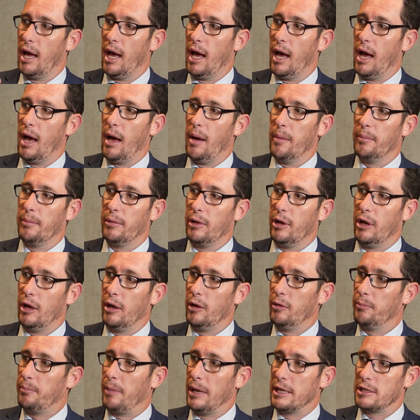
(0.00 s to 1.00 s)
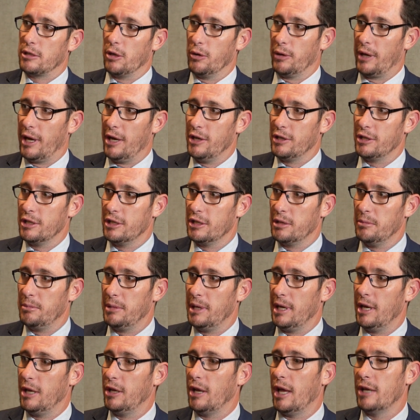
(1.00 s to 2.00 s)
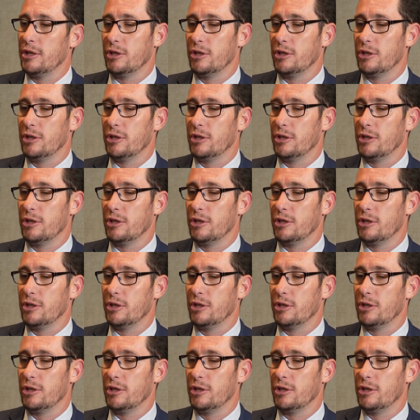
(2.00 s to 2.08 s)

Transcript: Um, best location to be in.